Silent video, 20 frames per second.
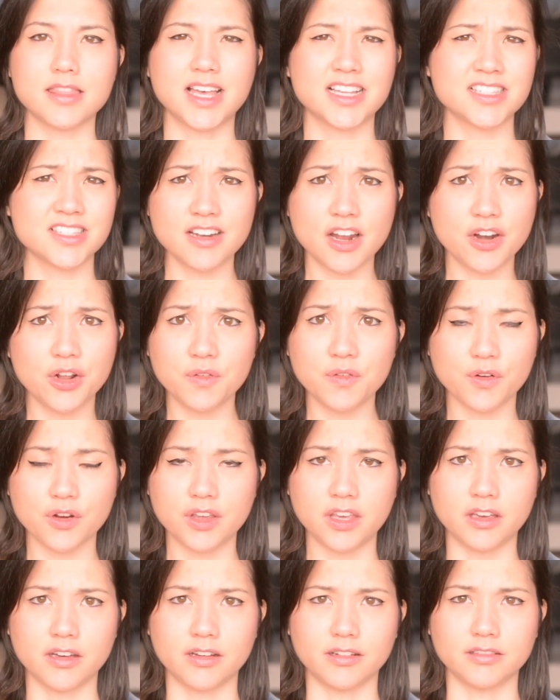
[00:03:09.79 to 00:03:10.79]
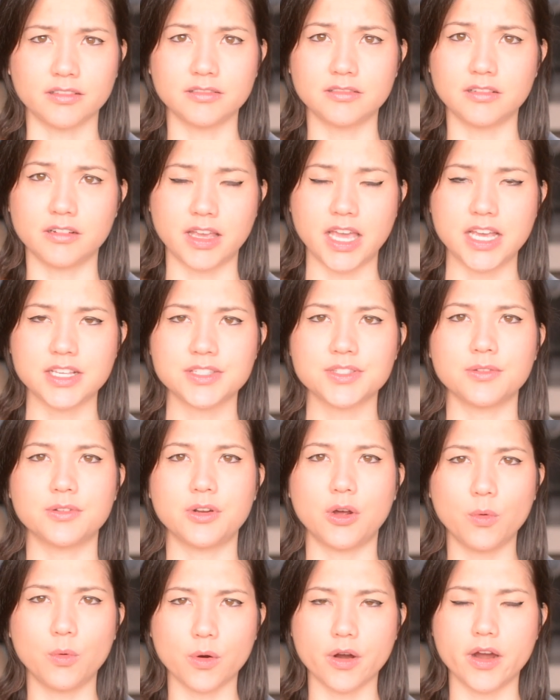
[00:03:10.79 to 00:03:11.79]
That's not overkill, okay? So
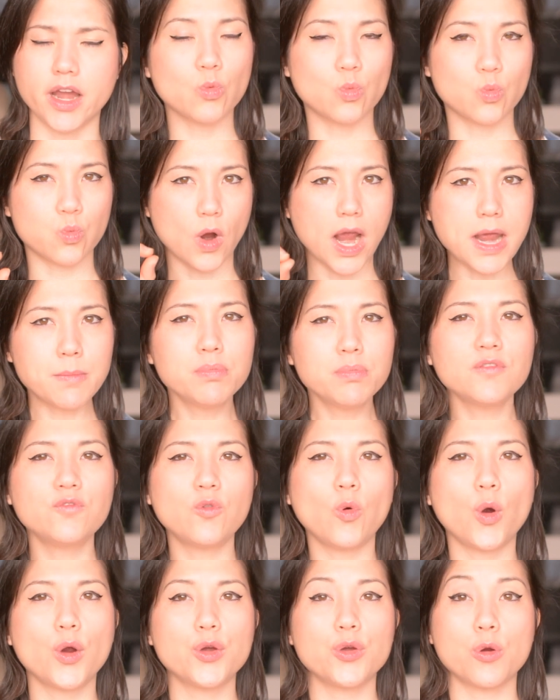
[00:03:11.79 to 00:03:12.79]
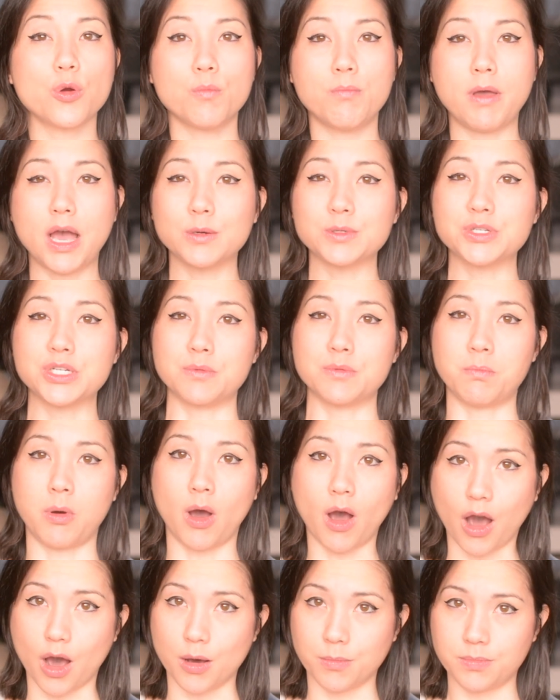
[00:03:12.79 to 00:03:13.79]
don't worry. Right before you're about to
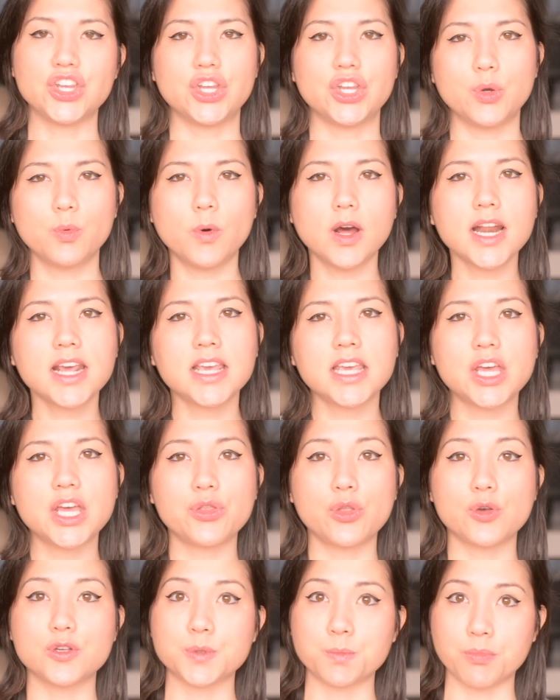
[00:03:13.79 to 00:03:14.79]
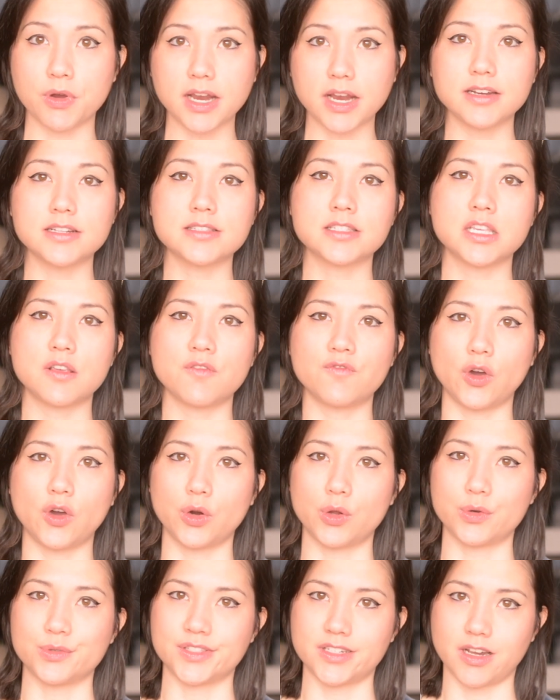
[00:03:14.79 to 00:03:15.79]
pop, you wanna get those pregnancy
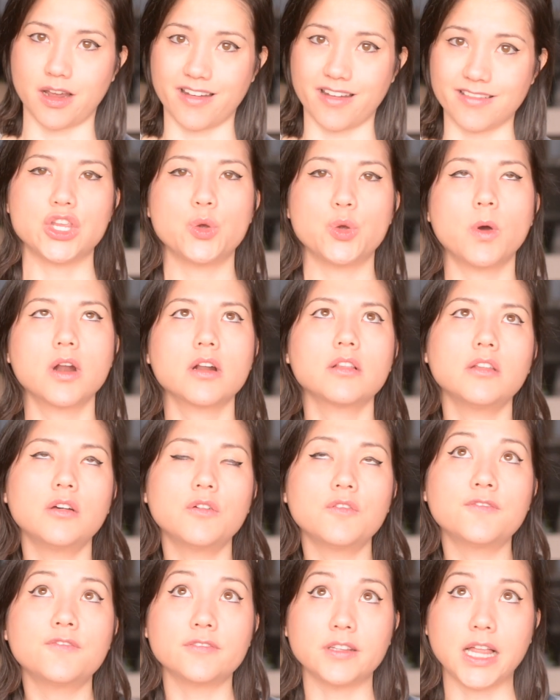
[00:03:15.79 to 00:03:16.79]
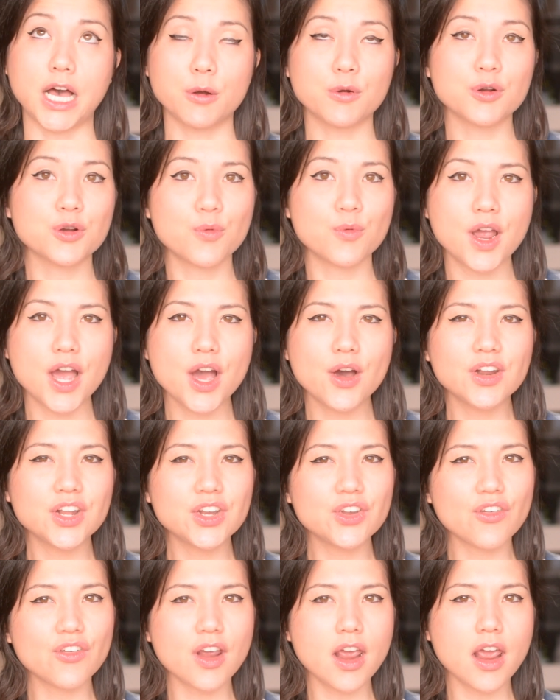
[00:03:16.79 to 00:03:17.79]
photos done. You want a little flower crown
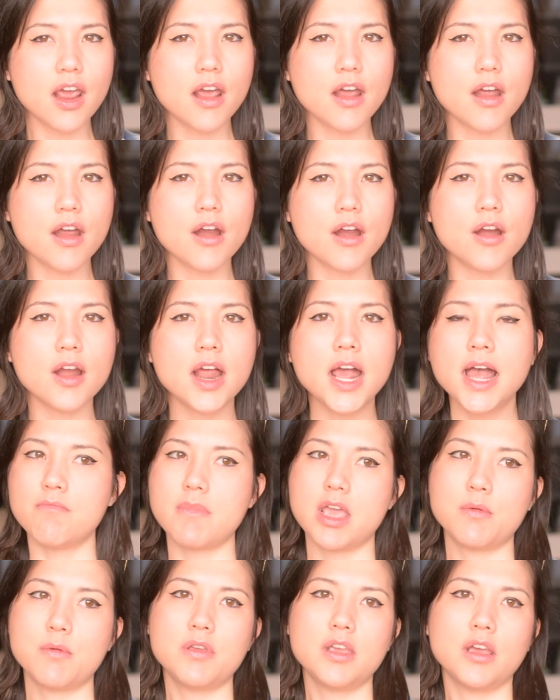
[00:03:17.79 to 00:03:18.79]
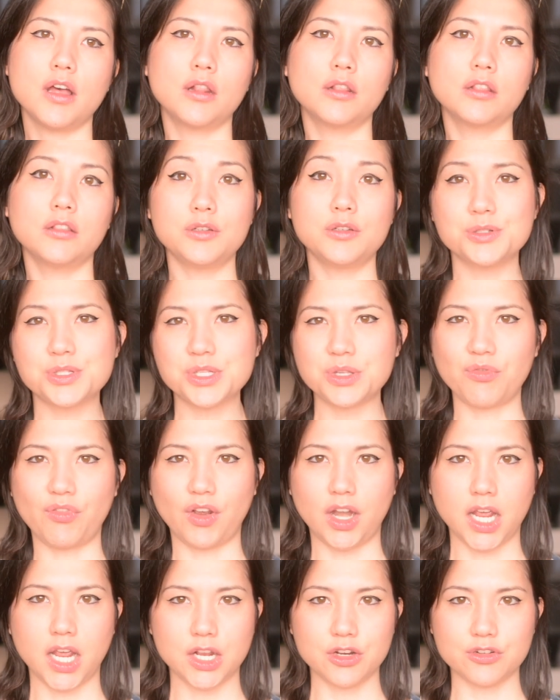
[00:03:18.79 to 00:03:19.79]
in your hair, maybe a
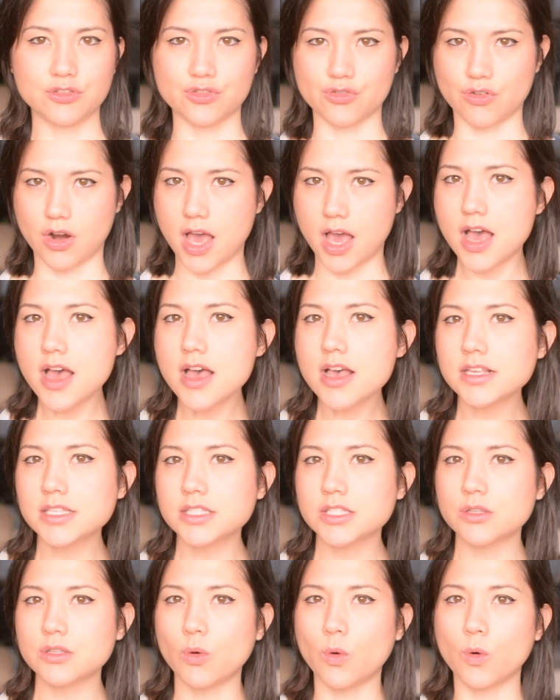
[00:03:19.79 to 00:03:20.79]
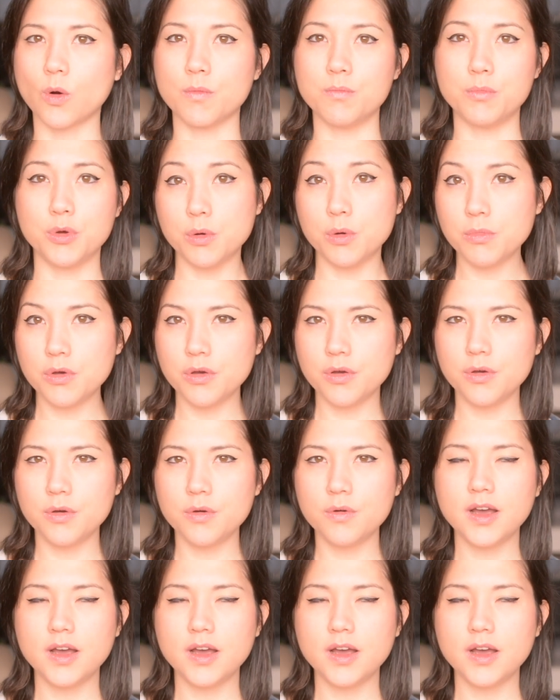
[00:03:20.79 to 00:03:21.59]
loose-fitting dress or muumuu.